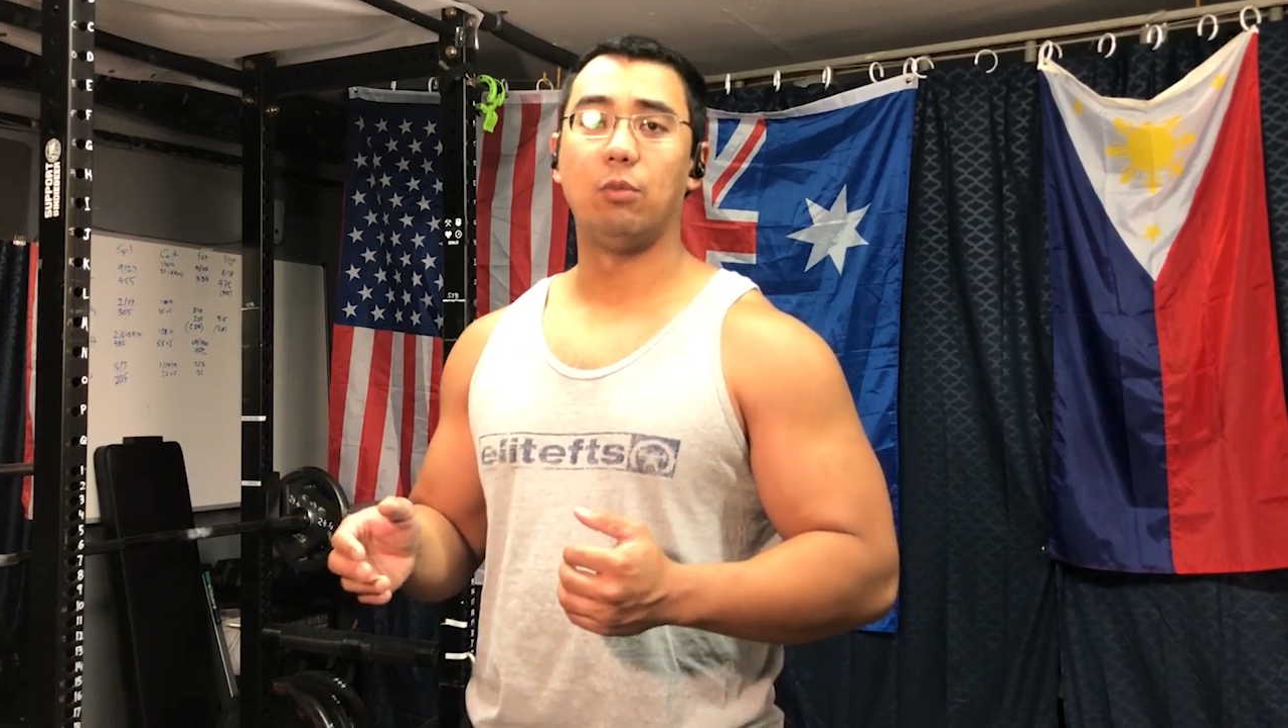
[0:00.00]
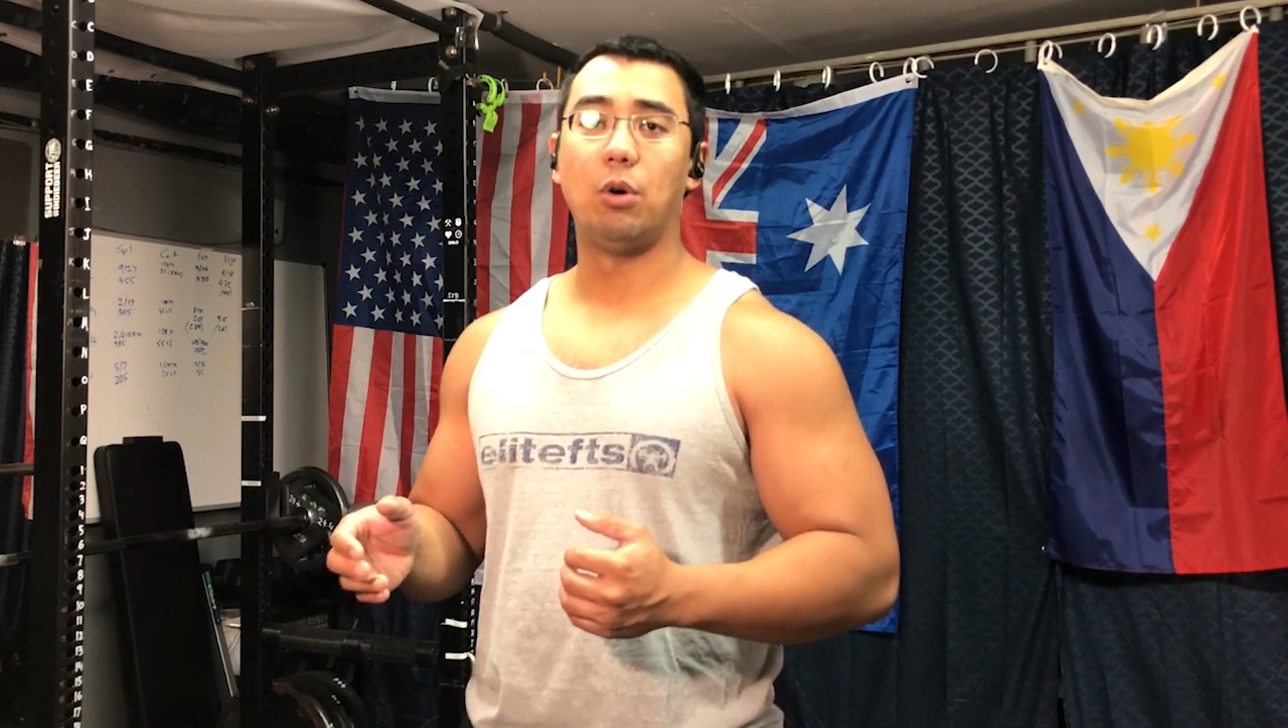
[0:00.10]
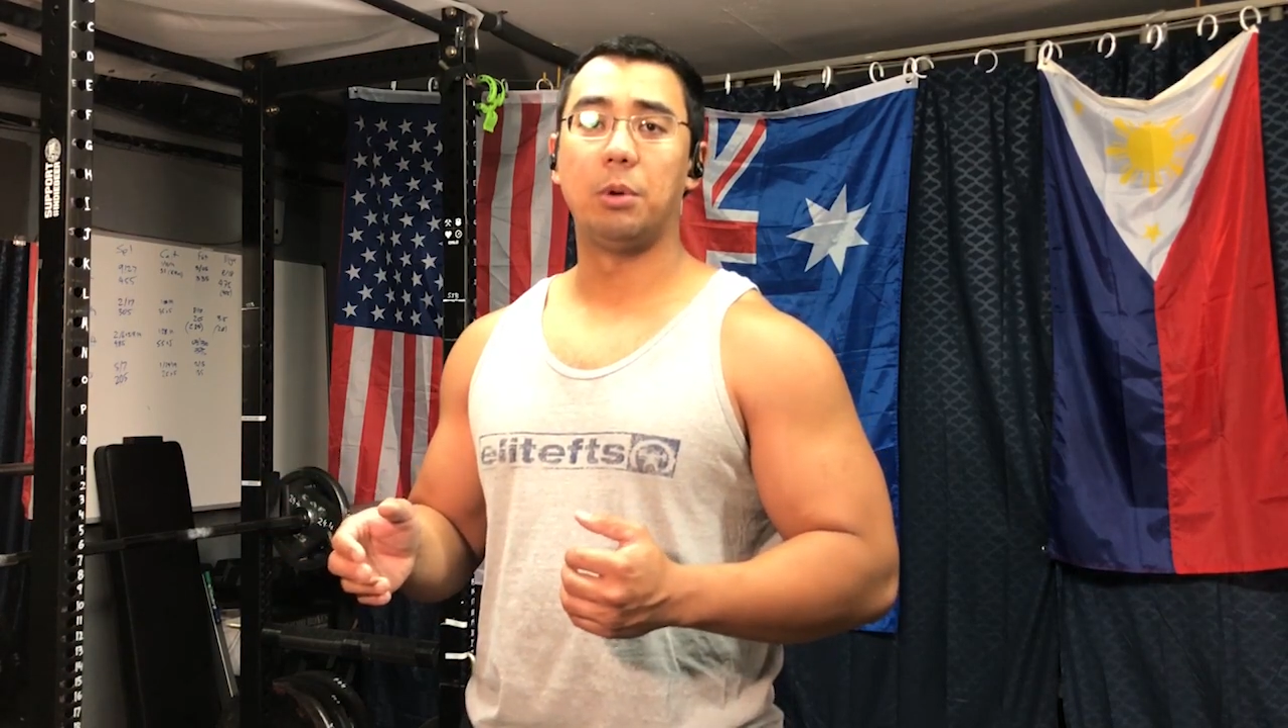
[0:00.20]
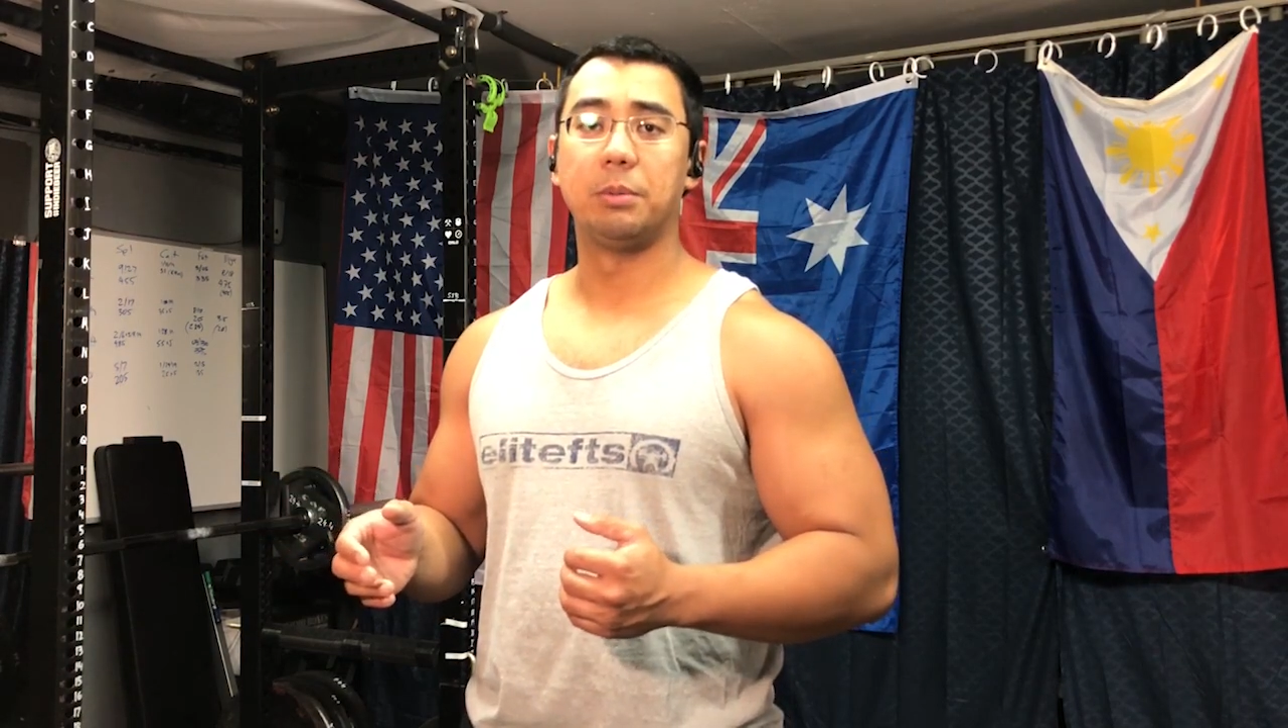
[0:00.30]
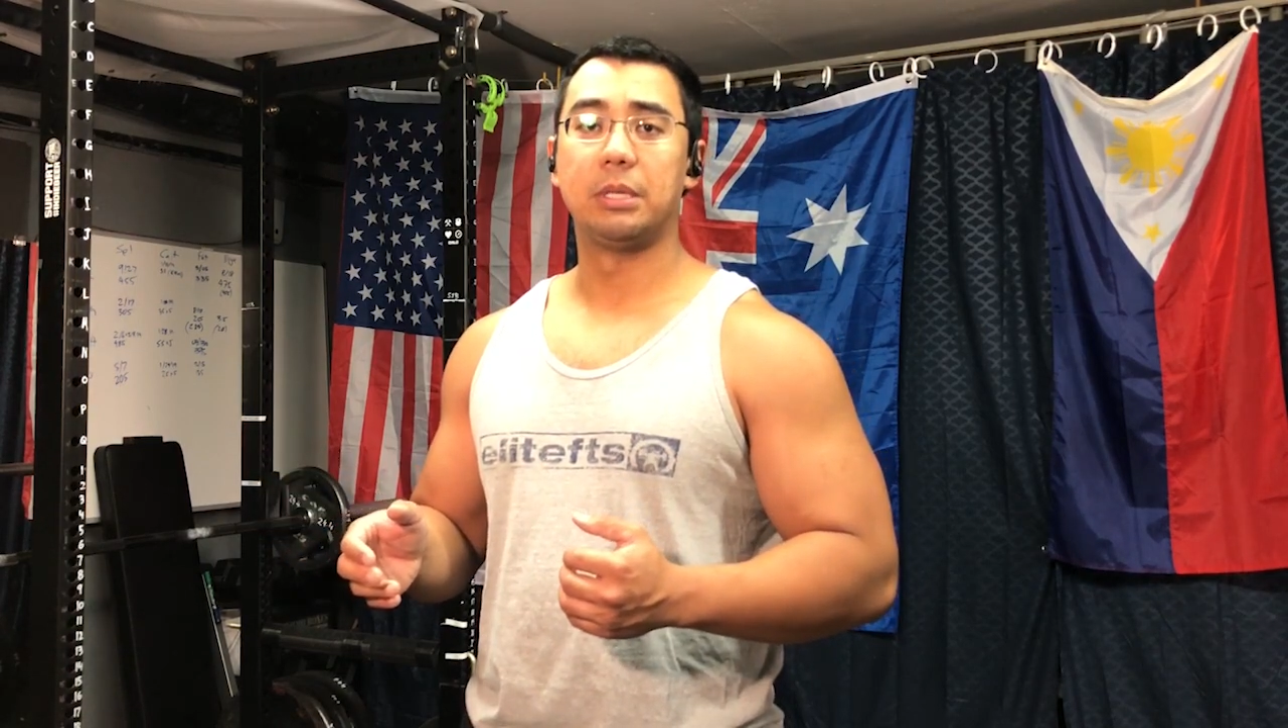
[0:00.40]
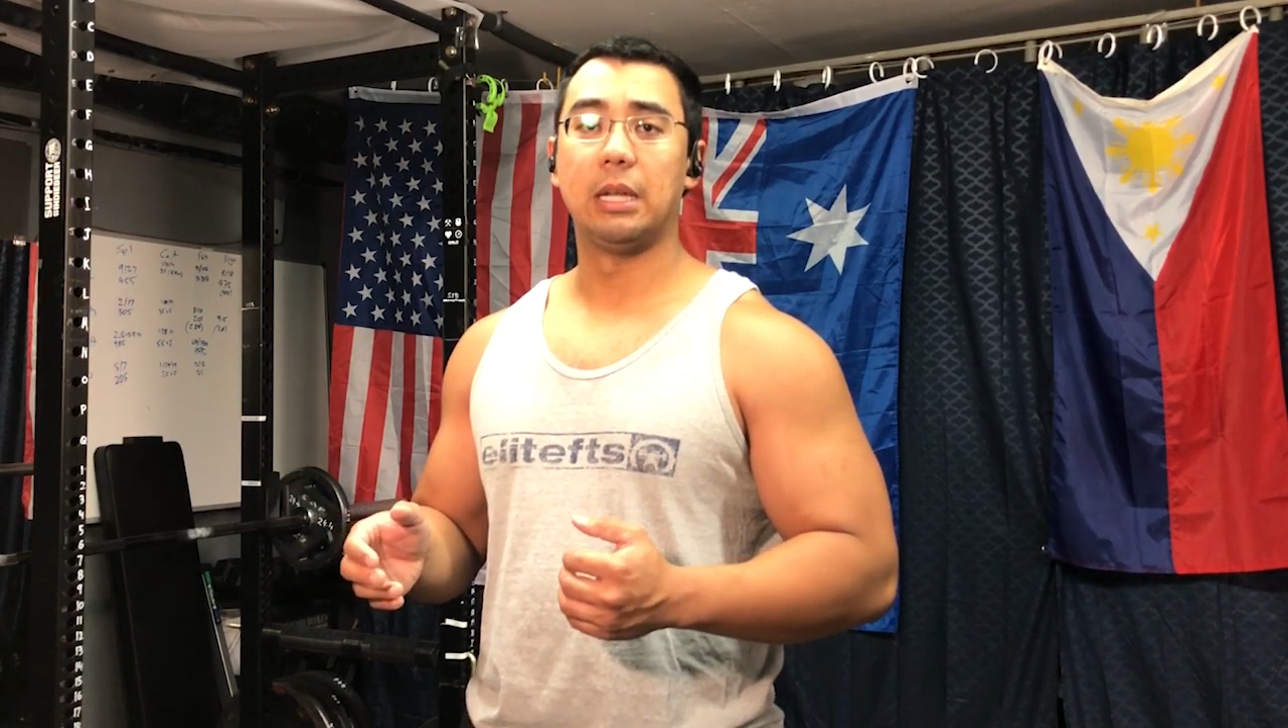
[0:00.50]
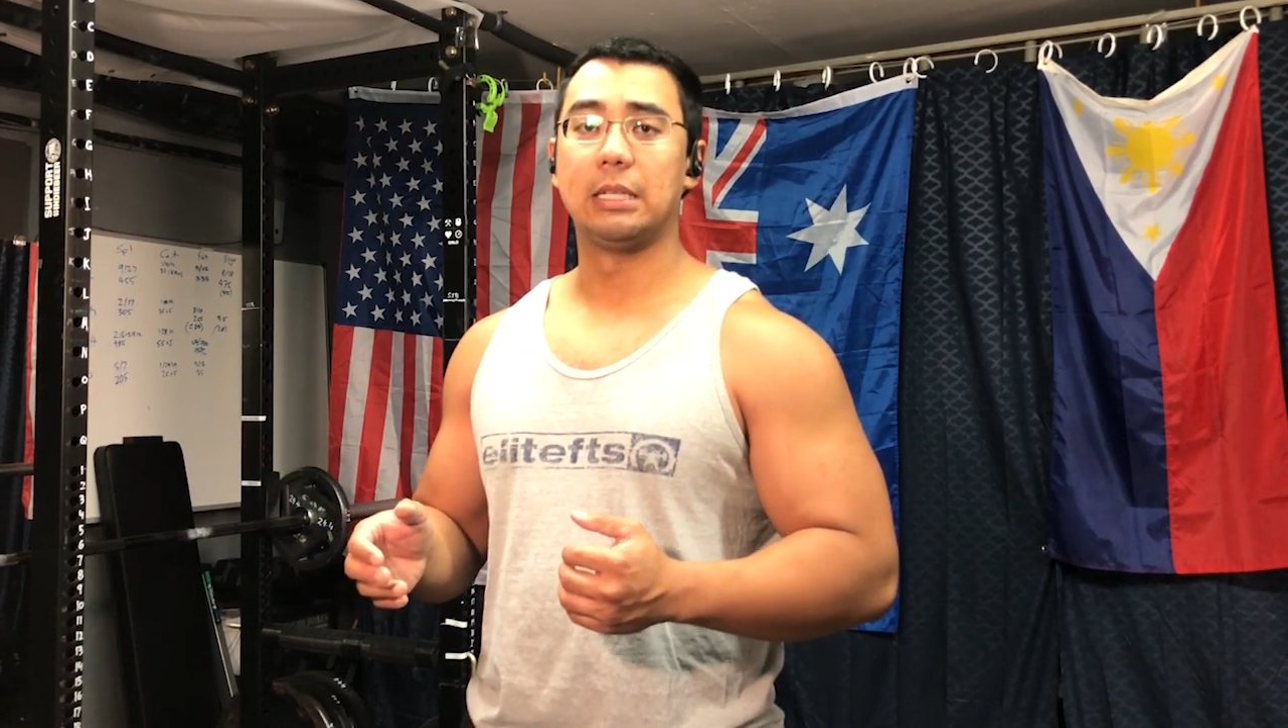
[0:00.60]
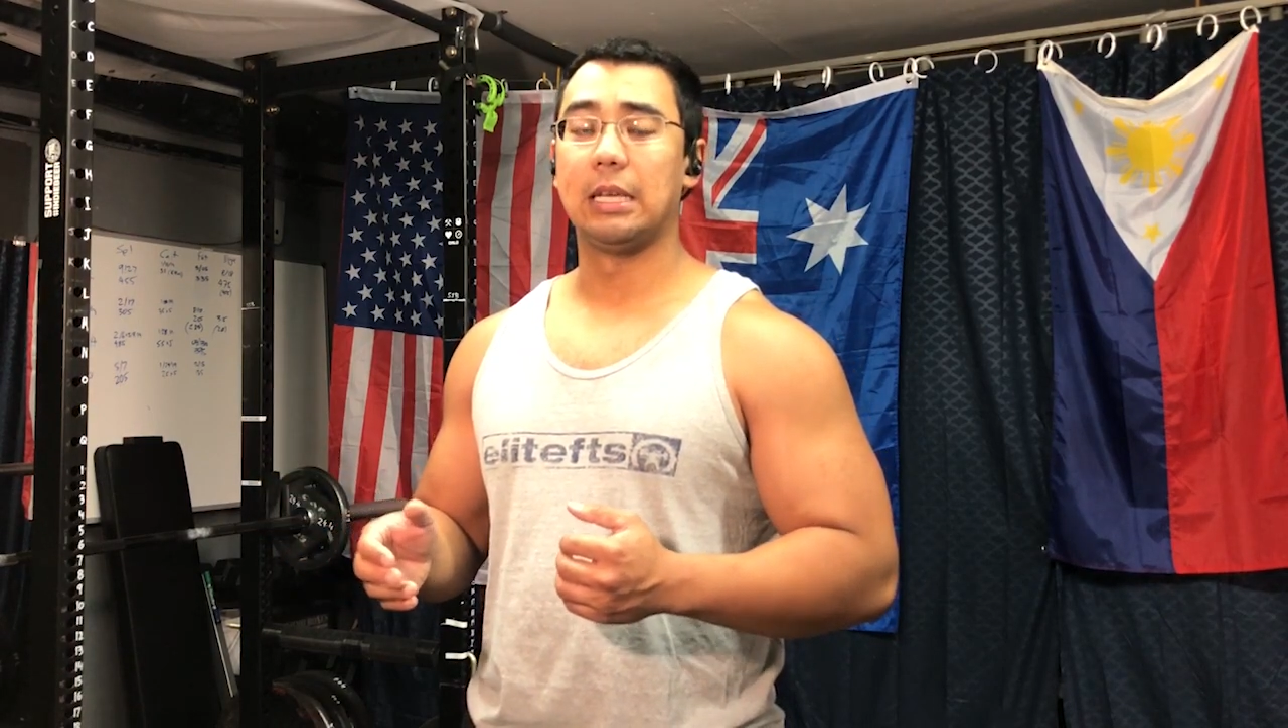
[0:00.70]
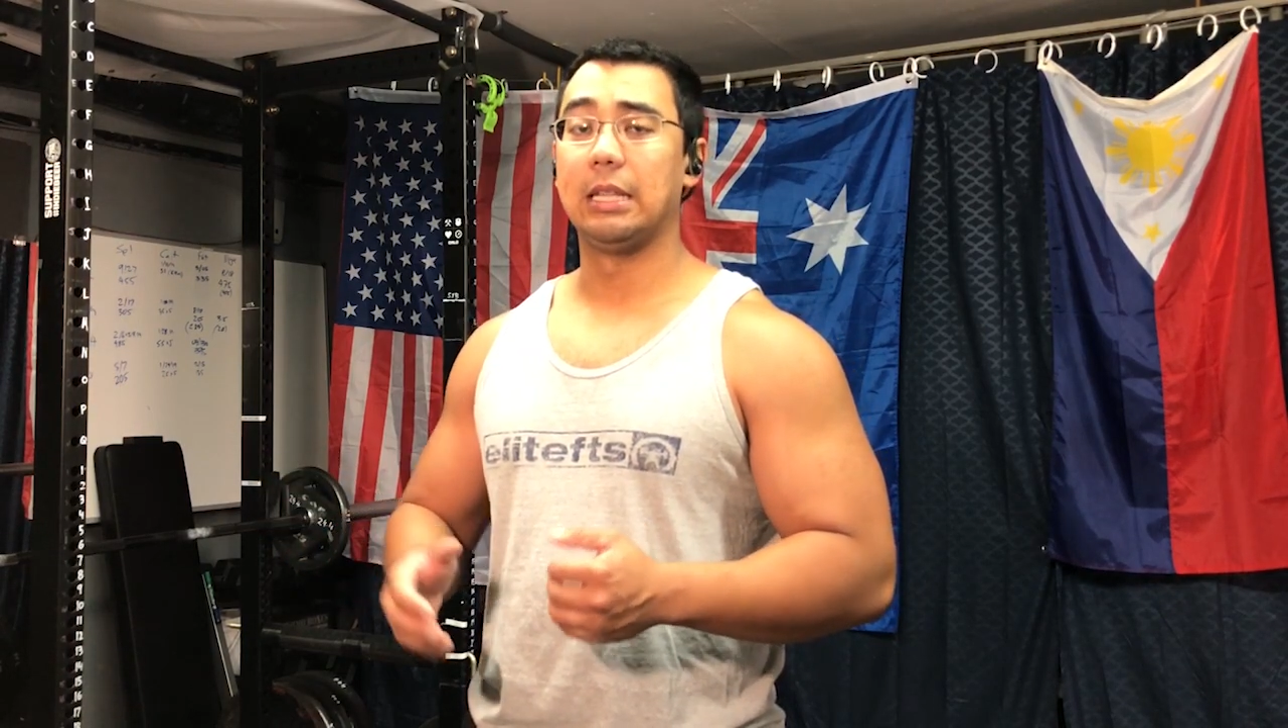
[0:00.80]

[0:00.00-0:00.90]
warm-up sets,